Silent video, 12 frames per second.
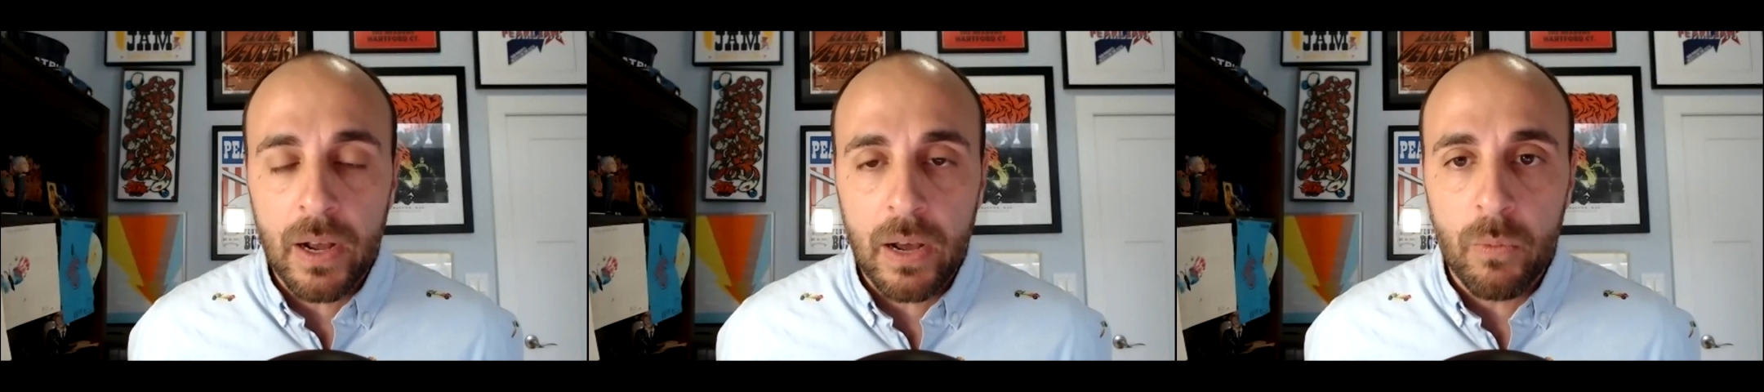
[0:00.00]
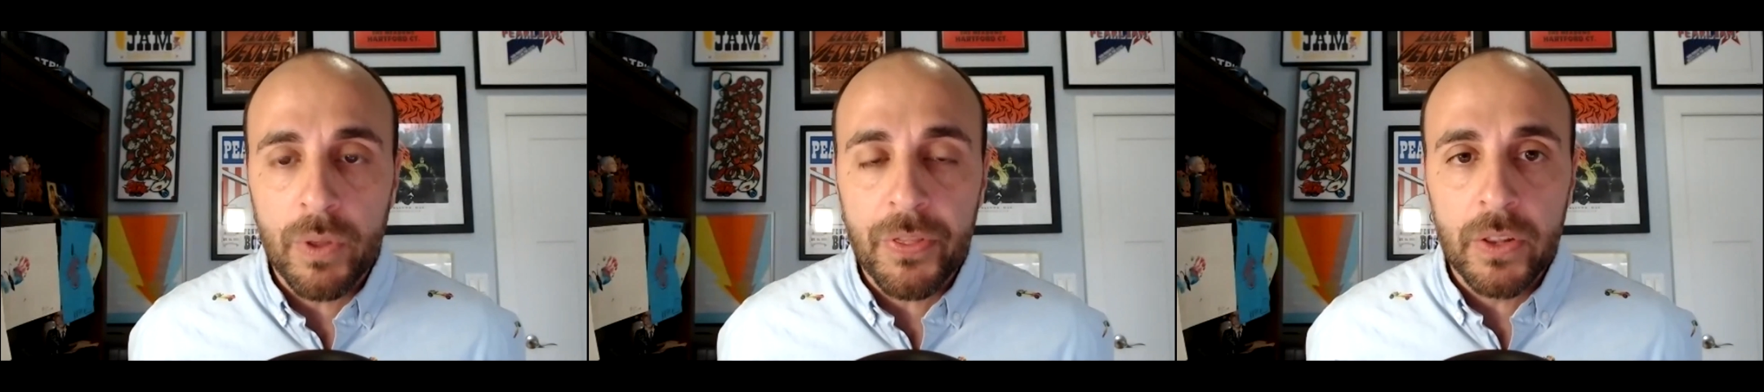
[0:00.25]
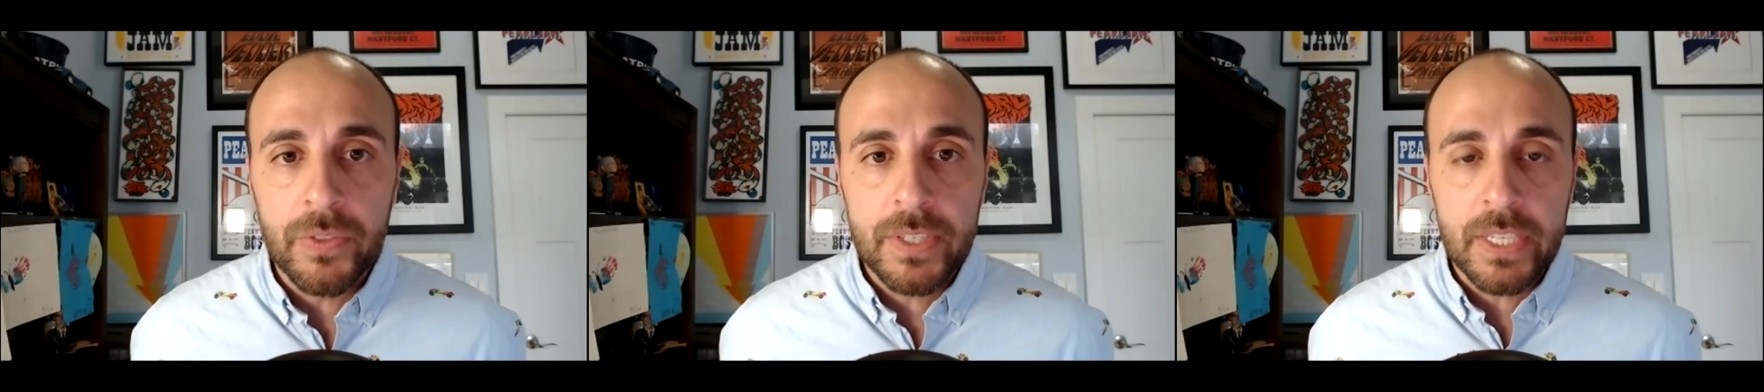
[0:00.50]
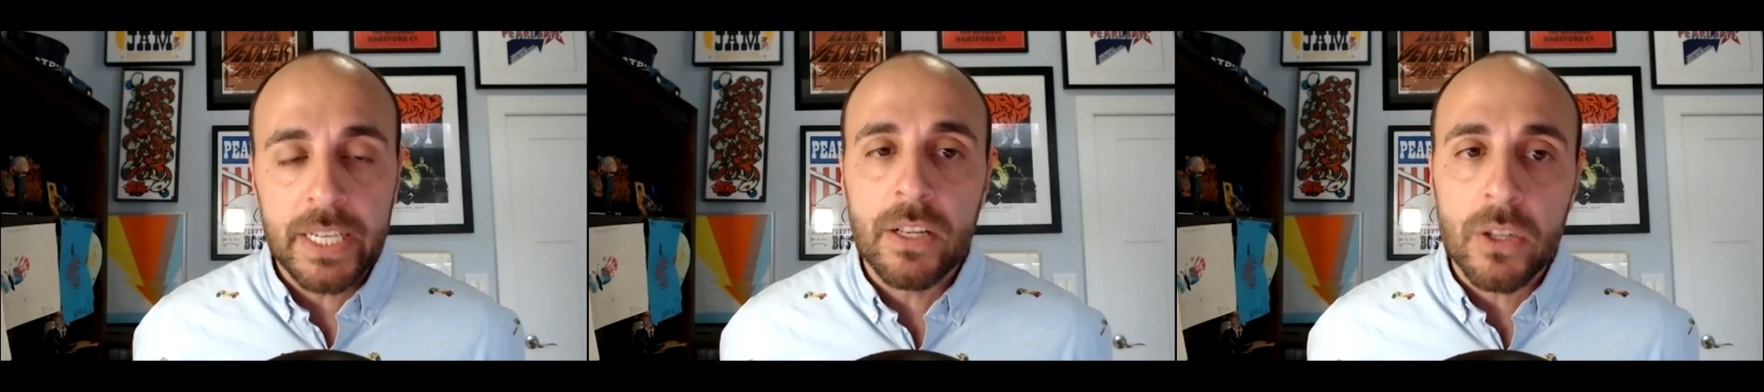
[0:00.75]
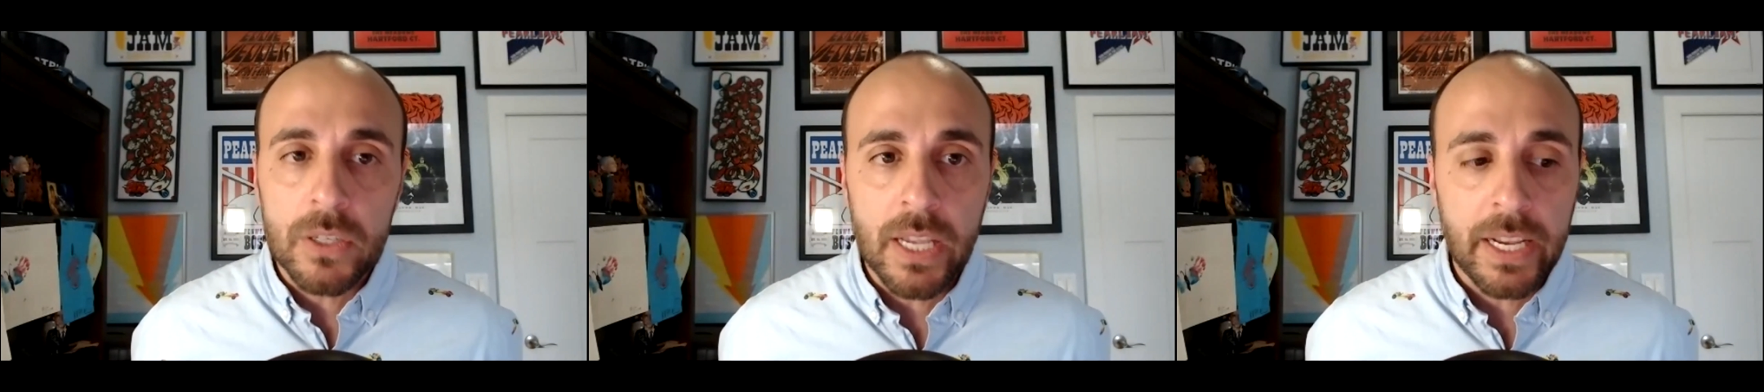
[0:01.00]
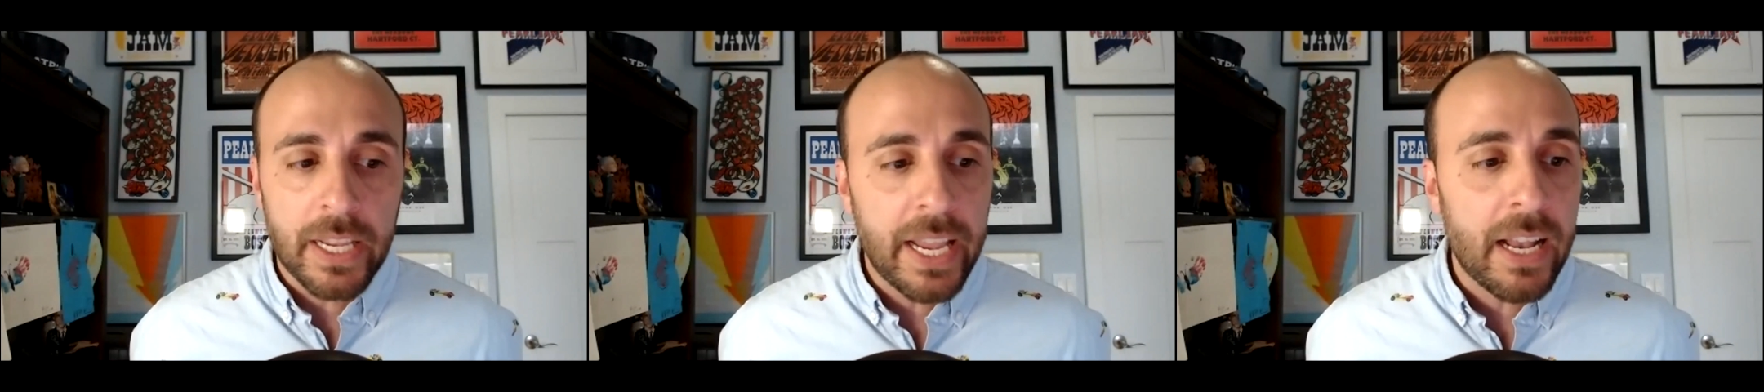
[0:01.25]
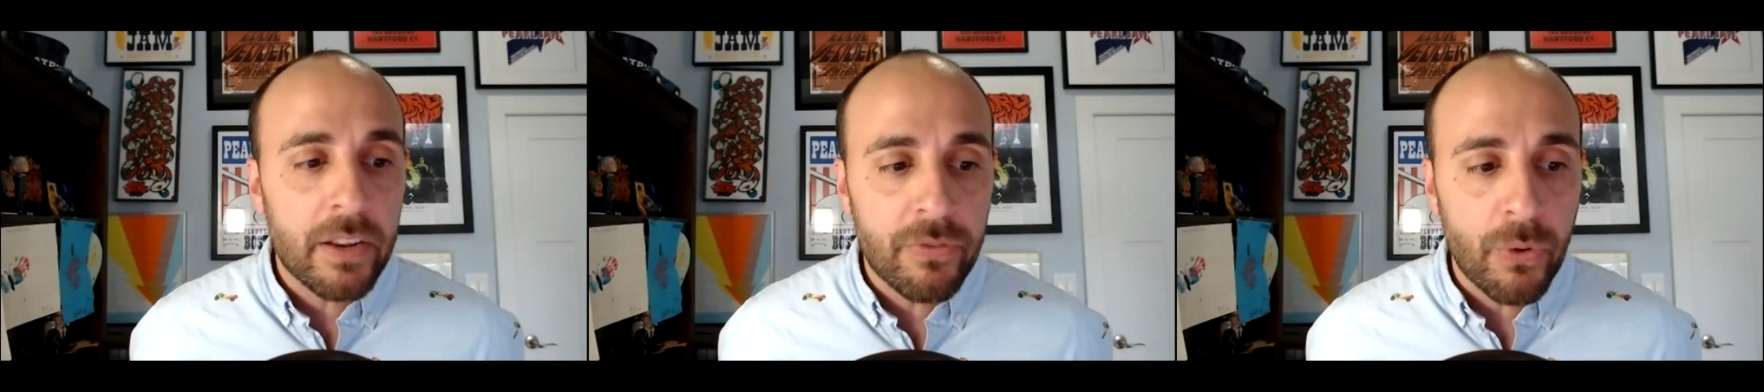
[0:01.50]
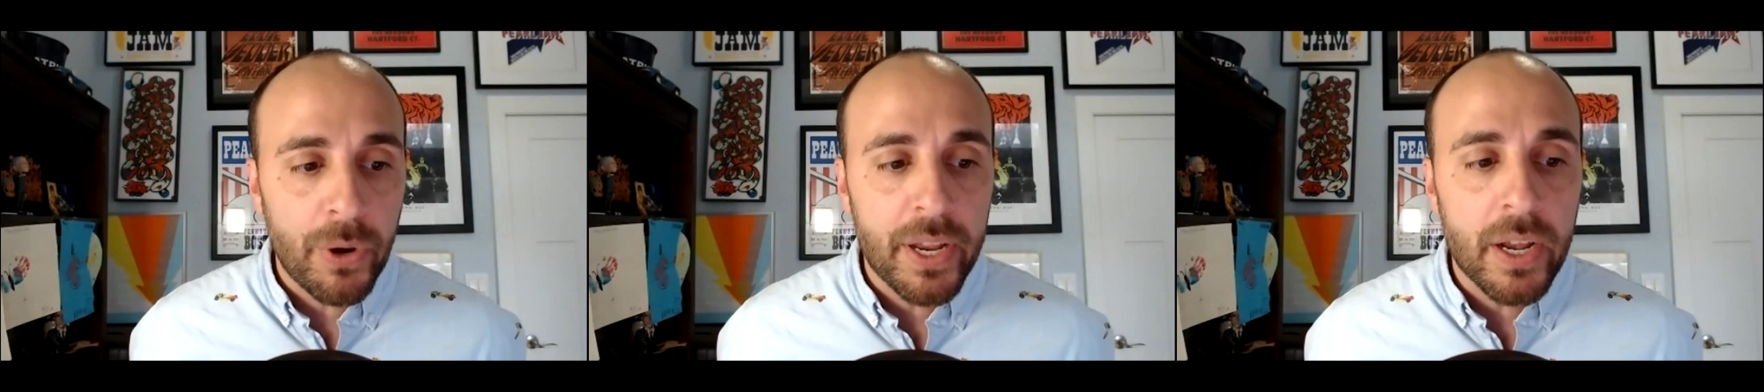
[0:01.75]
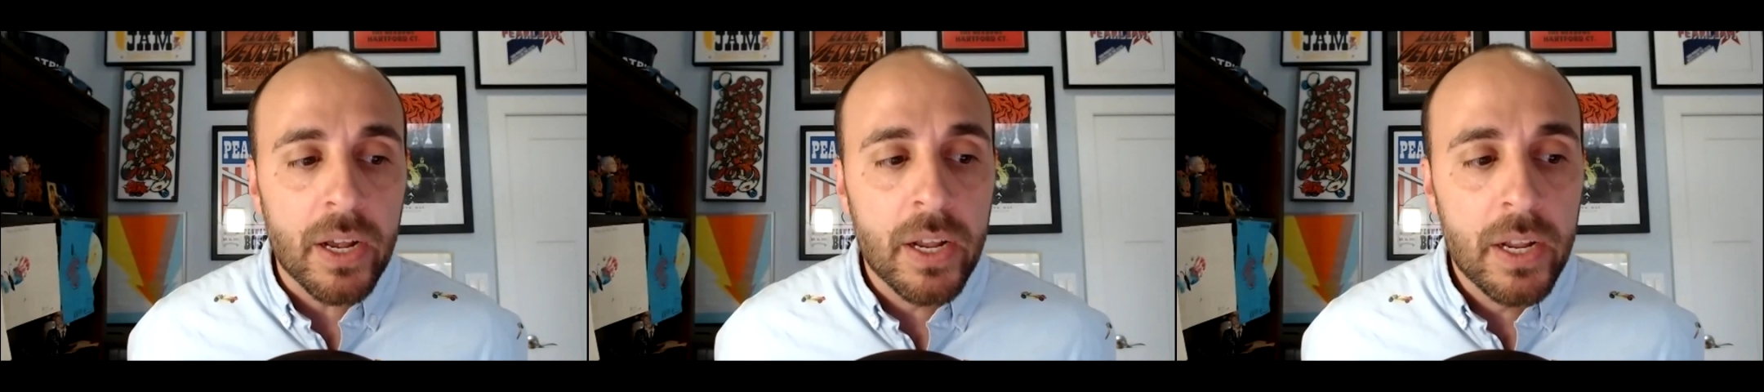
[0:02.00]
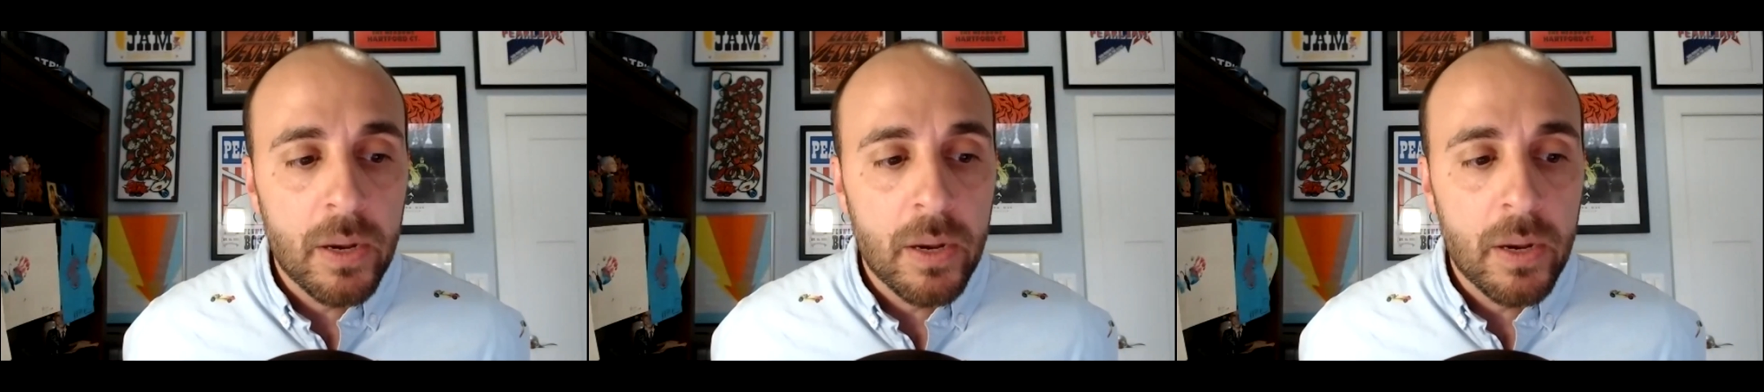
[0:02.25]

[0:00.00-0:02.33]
what the scene looks like in California,